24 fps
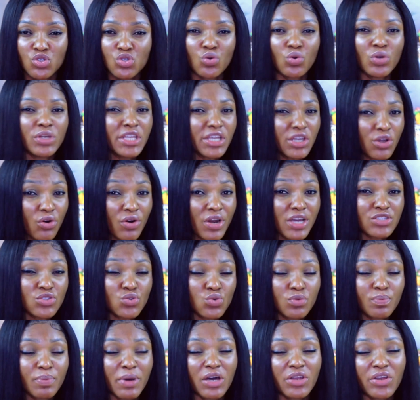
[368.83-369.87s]
So licorice
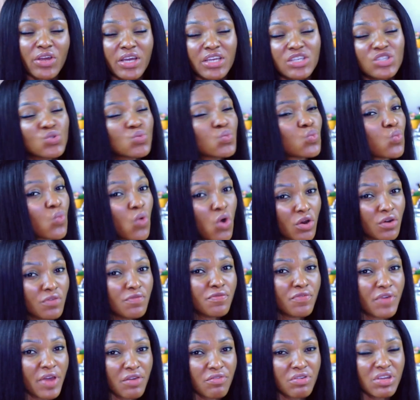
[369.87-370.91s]
root powder is one
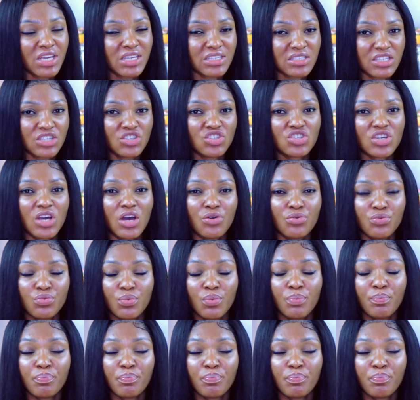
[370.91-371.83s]
very essential